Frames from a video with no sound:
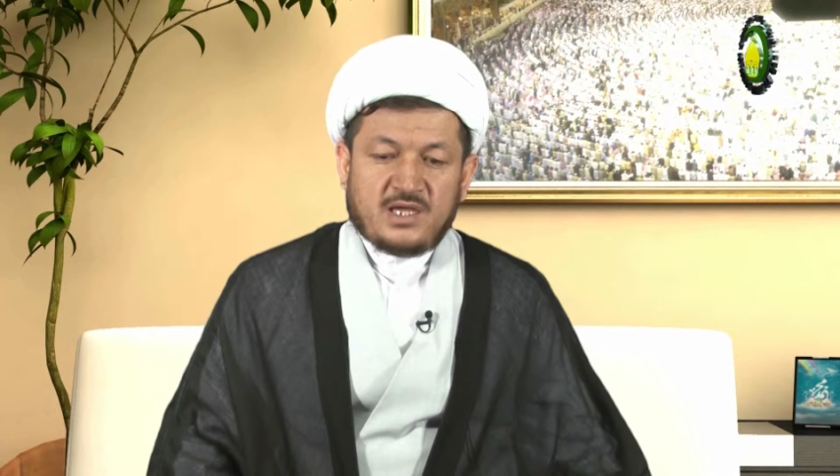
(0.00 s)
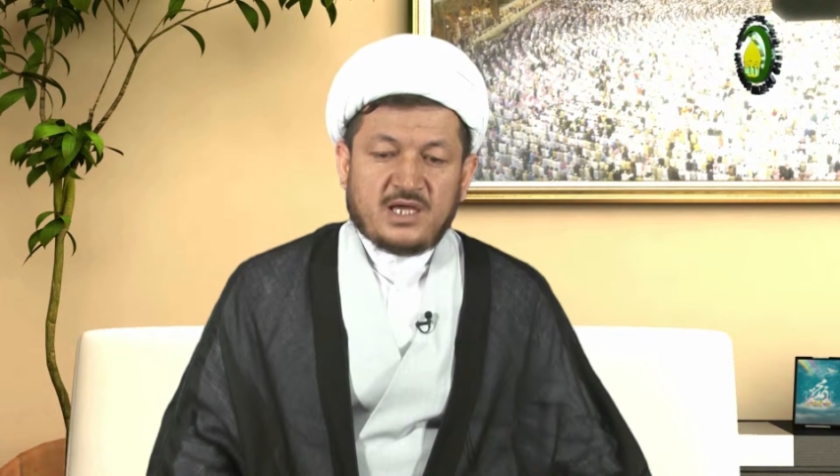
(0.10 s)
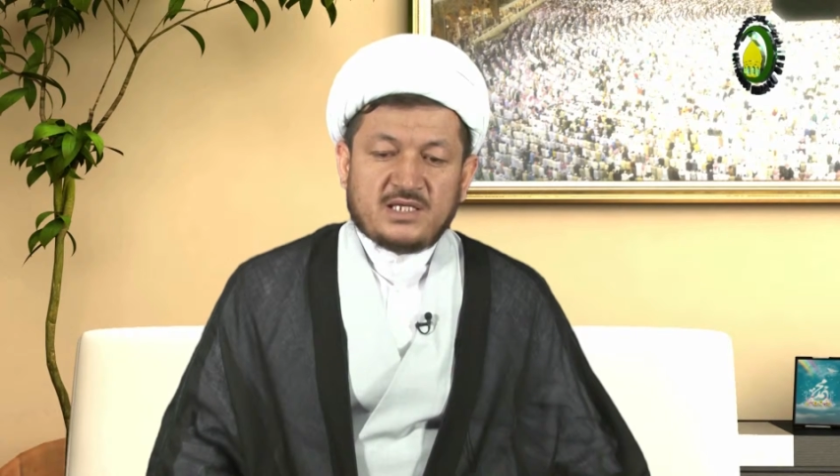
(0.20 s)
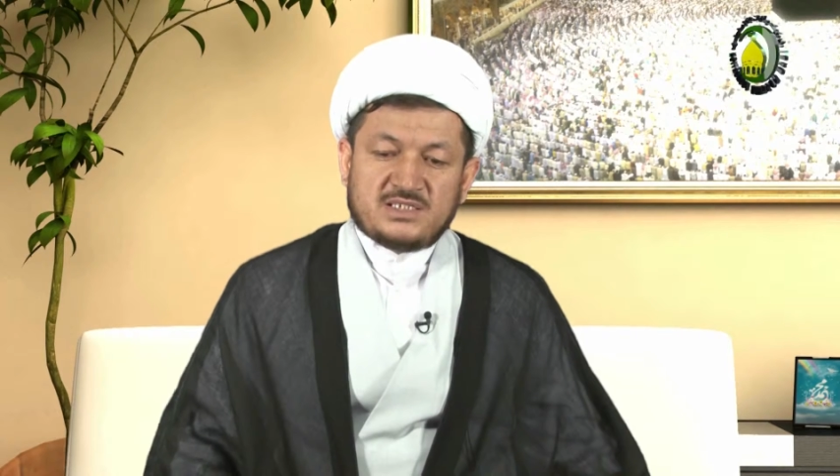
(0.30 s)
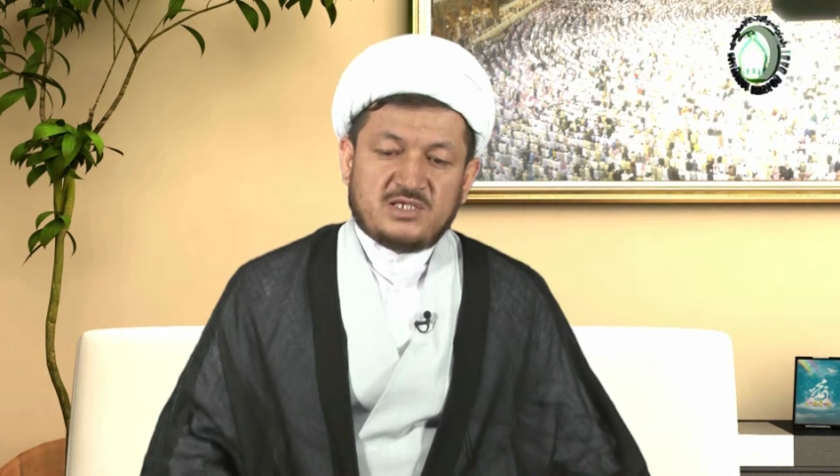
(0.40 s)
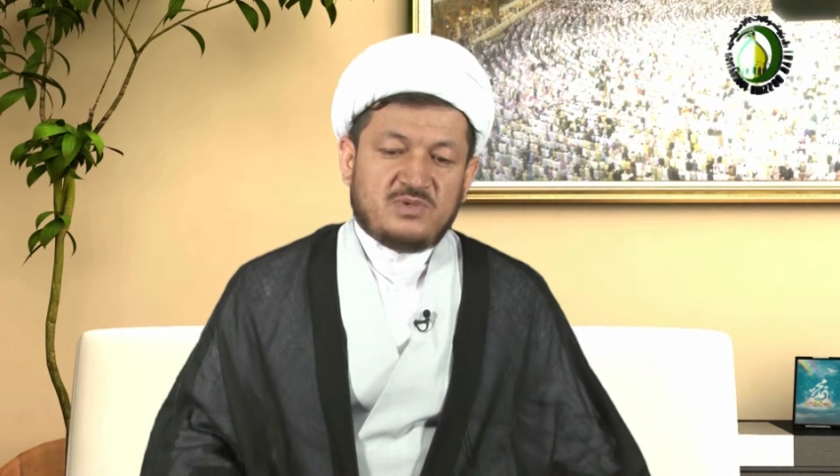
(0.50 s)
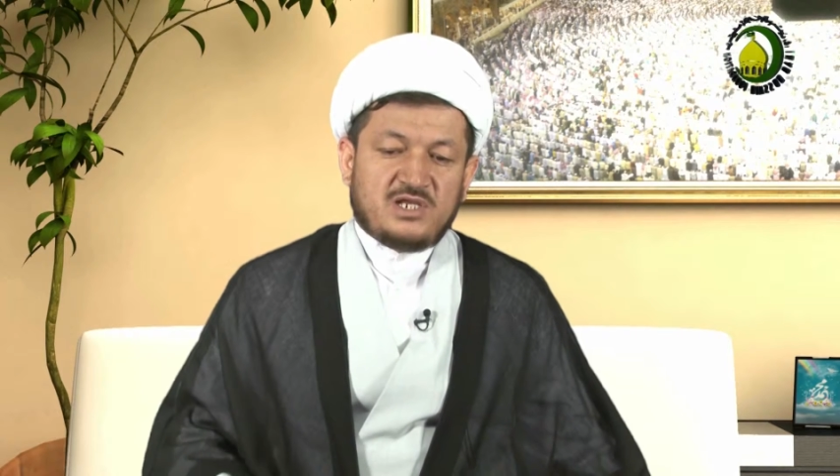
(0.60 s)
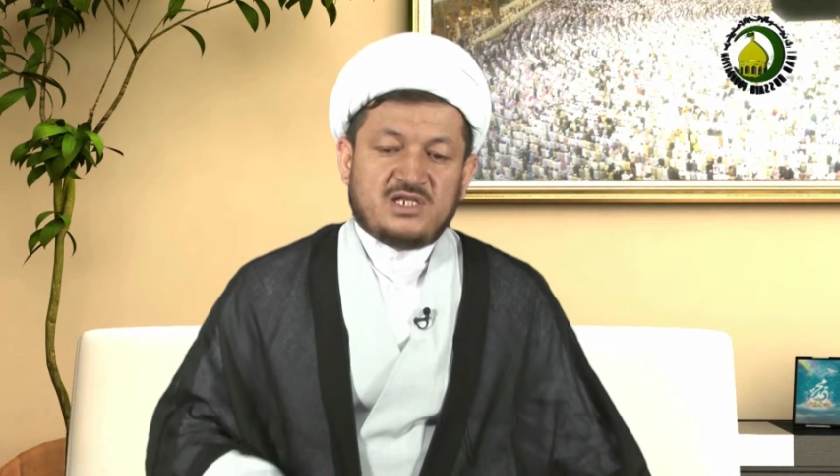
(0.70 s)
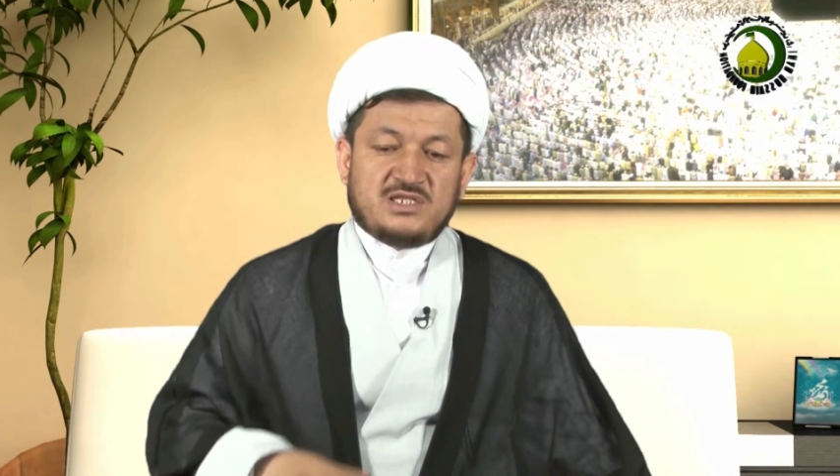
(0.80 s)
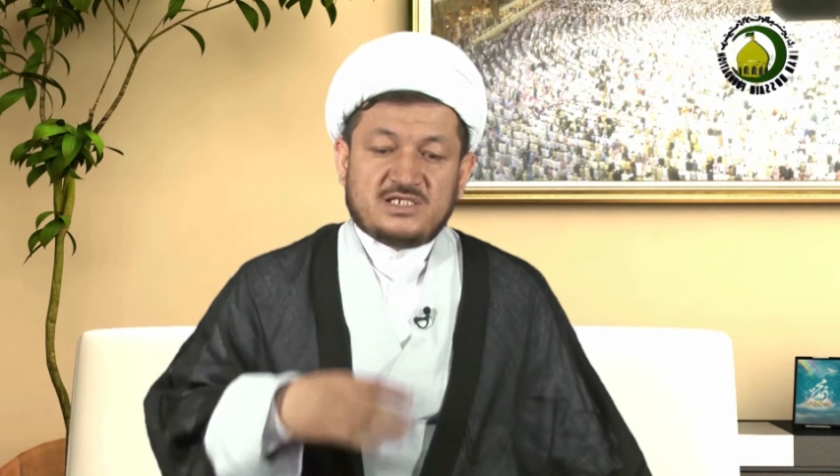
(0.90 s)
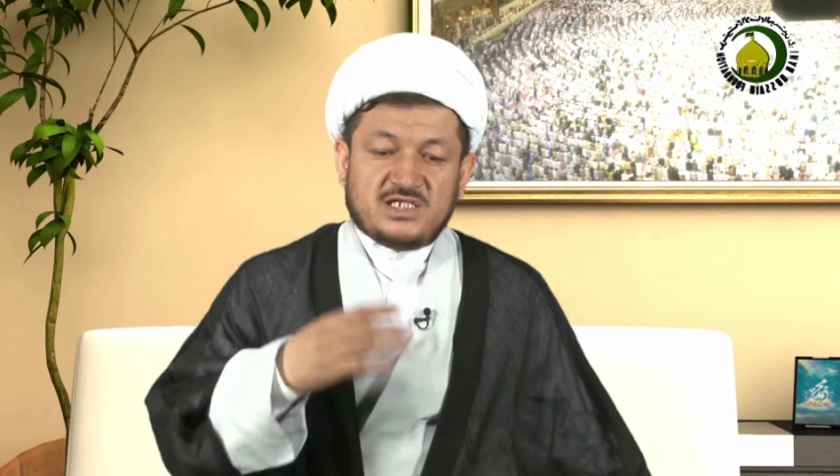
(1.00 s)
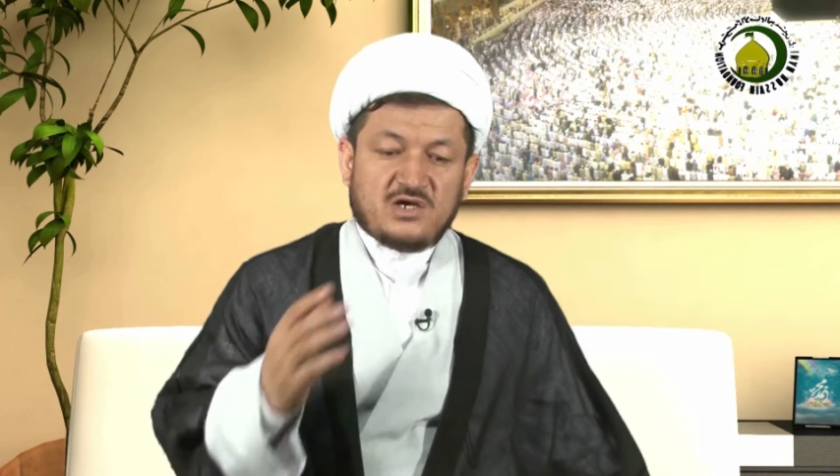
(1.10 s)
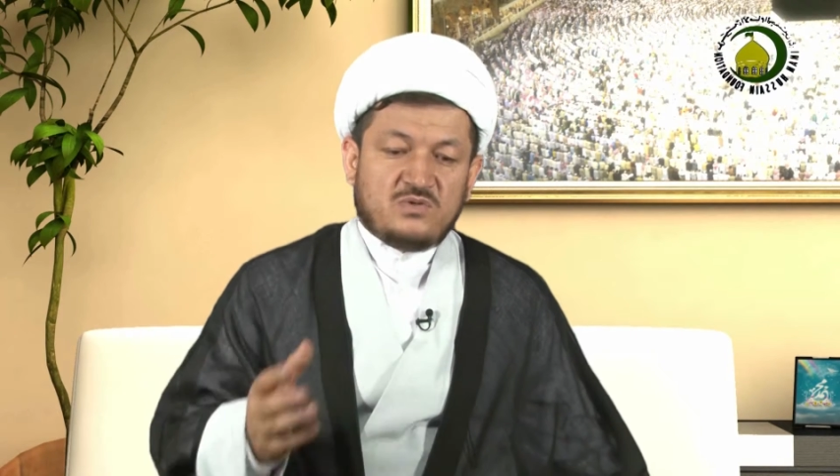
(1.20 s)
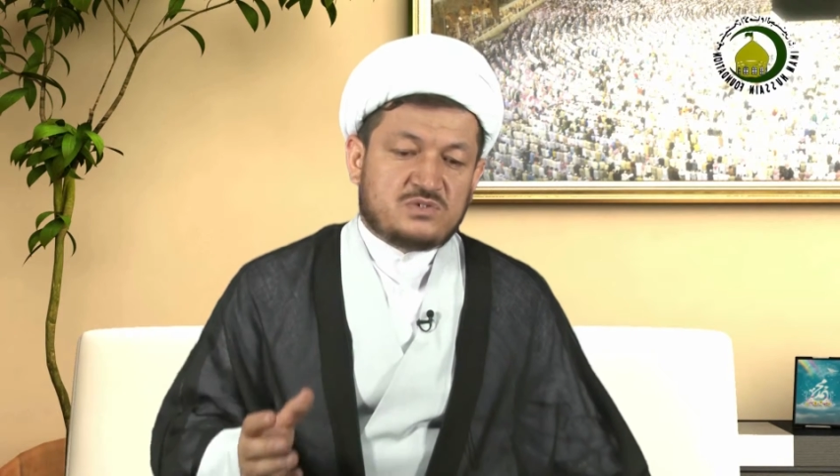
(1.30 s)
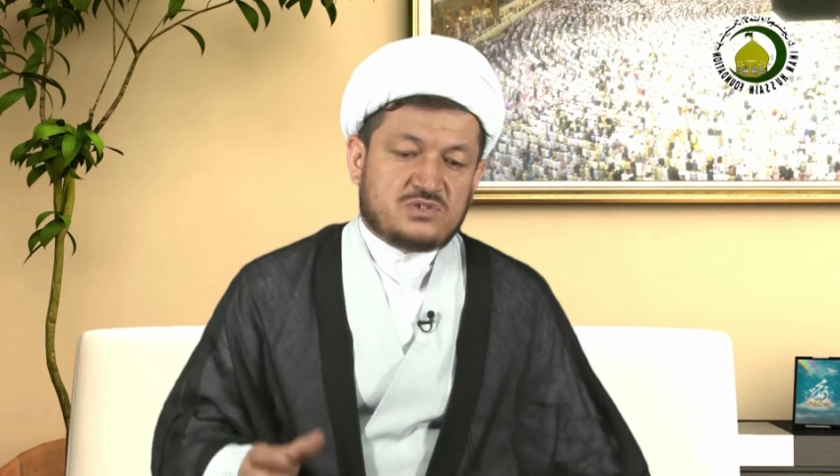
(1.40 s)
And similarly, the
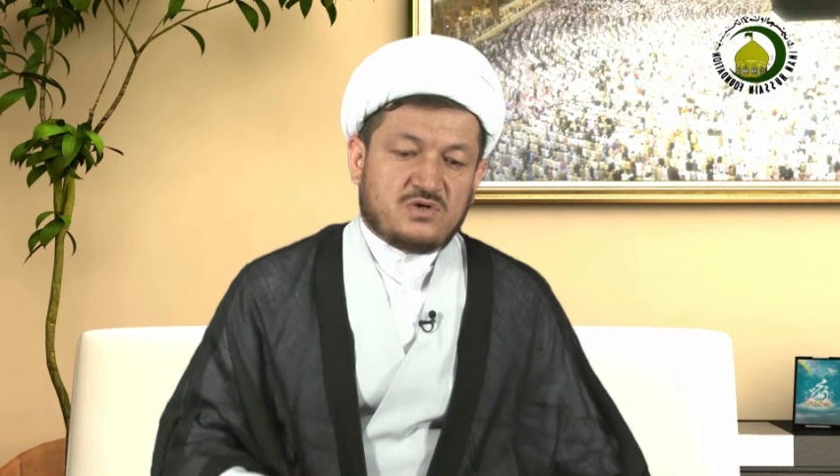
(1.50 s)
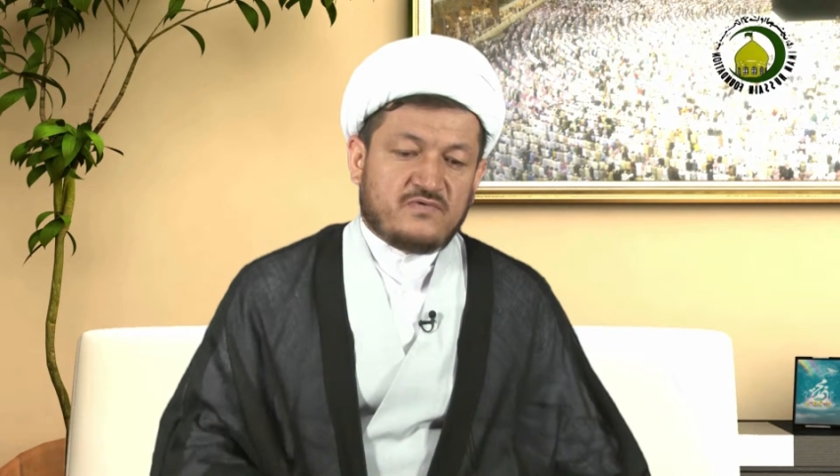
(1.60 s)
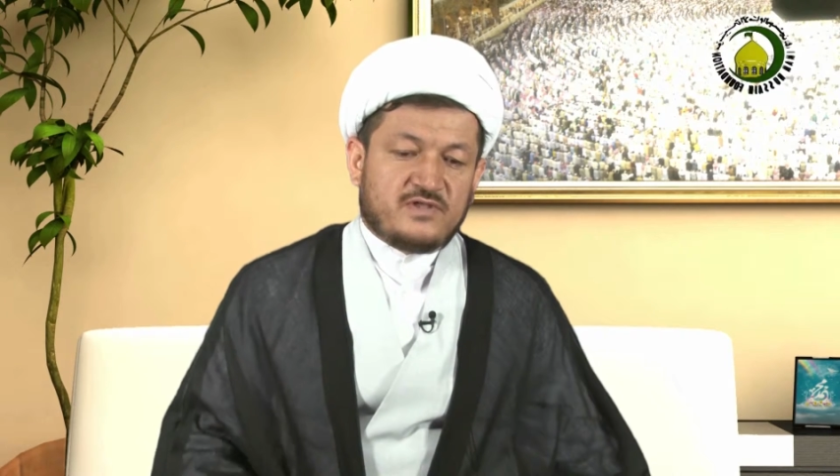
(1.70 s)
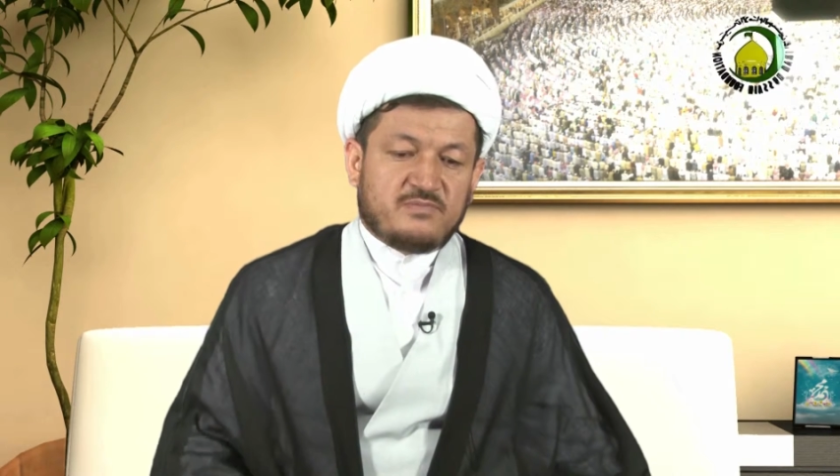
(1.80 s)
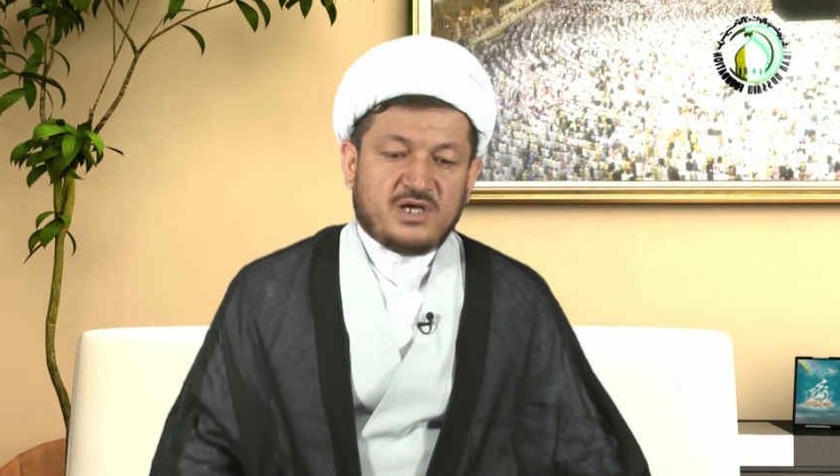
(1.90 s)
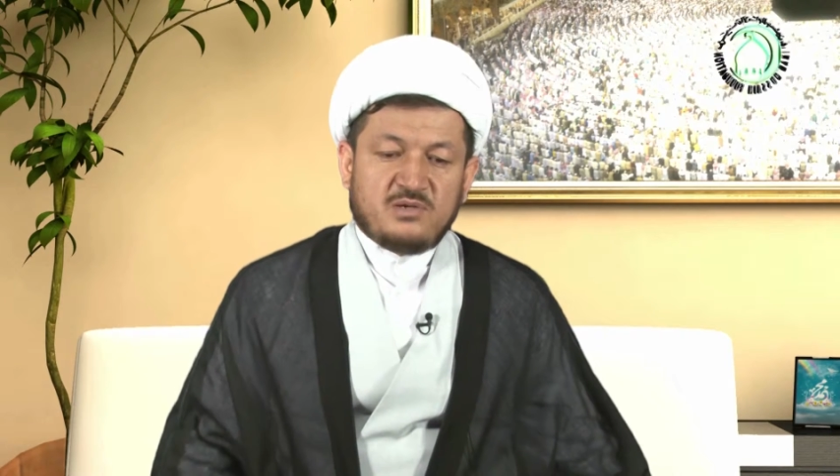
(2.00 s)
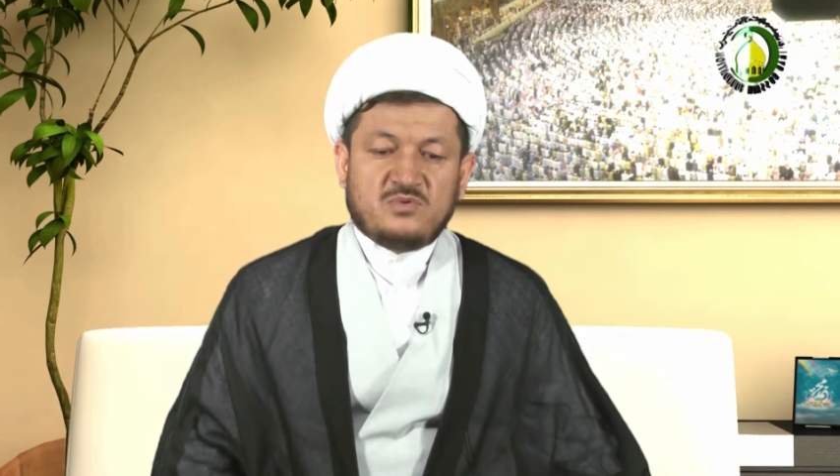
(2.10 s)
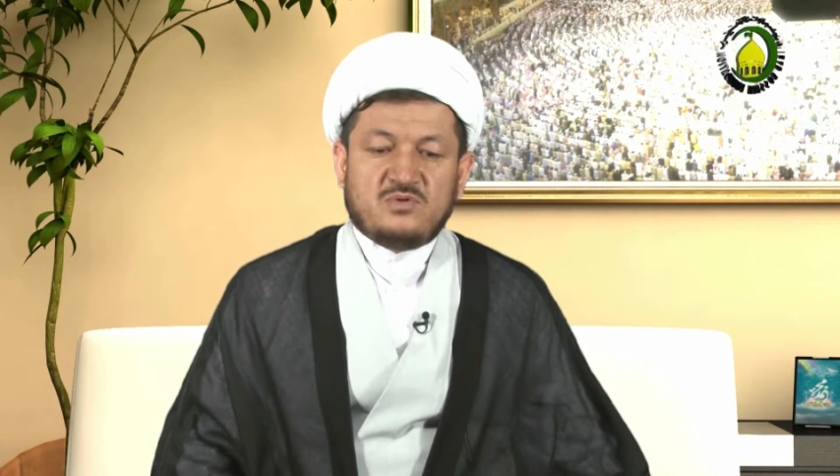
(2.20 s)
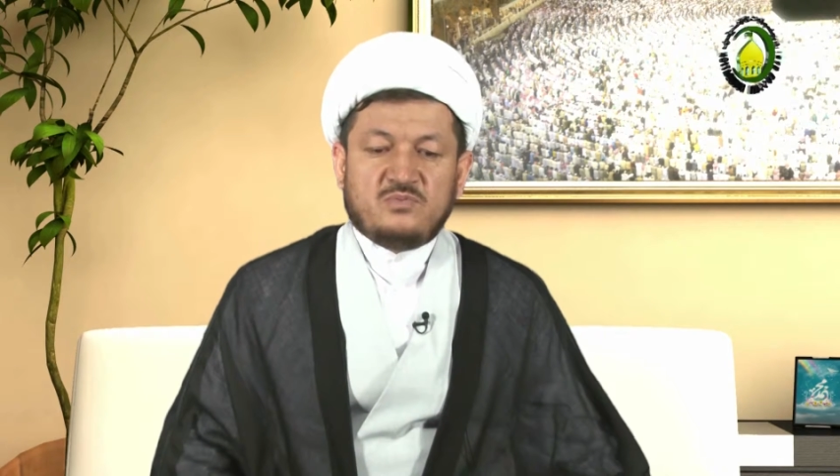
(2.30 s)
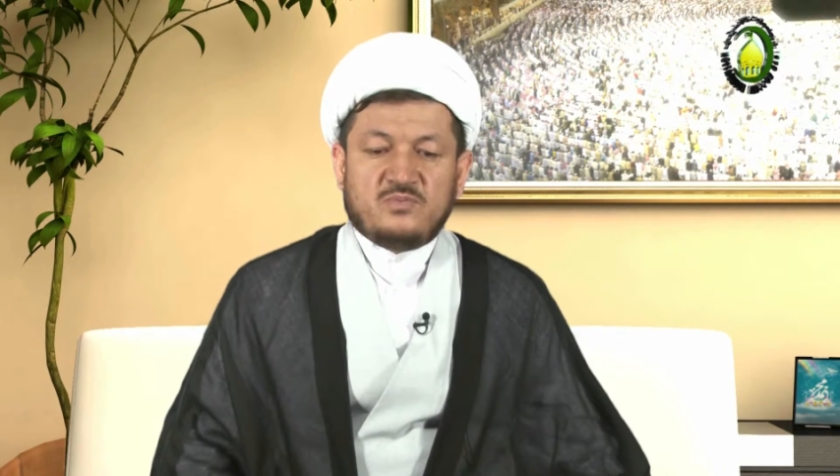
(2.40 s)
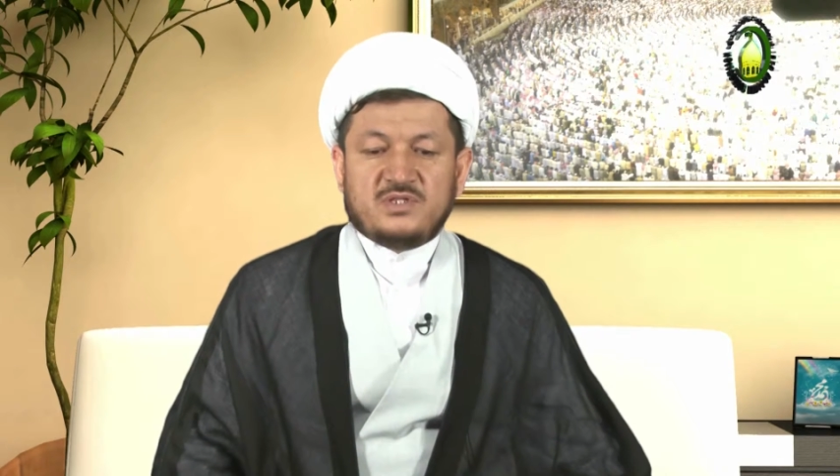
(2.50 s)
doubts of the ma'mum